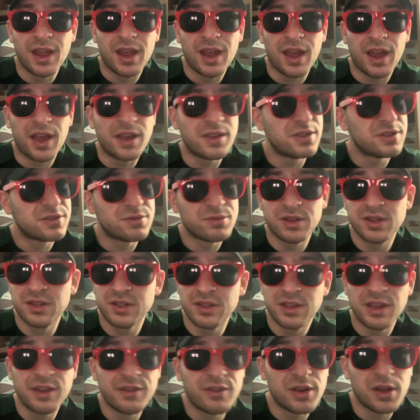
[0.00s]
I just wanted to
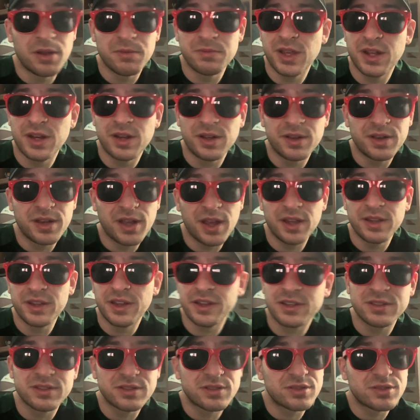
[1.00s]
give an update on that.
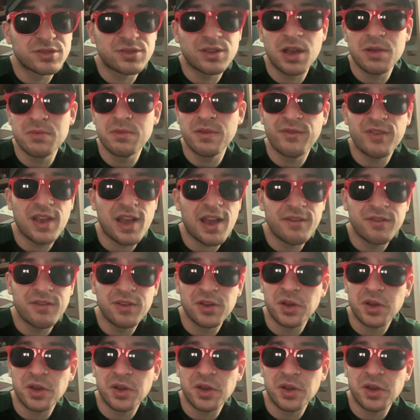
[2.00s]
Like and subscribe if you haven't